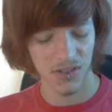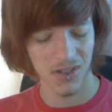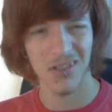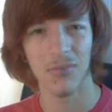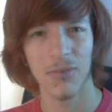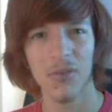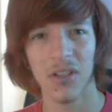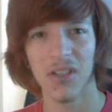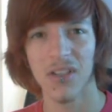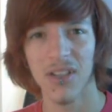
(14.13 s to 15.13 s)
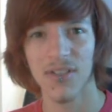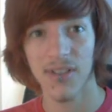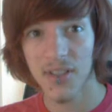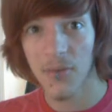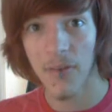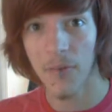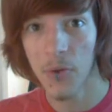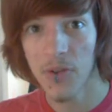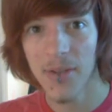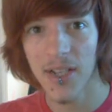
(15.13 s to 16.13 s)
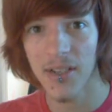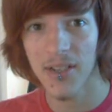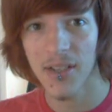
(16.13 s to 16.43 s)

you don't poo in the kitchen. That's where food's made.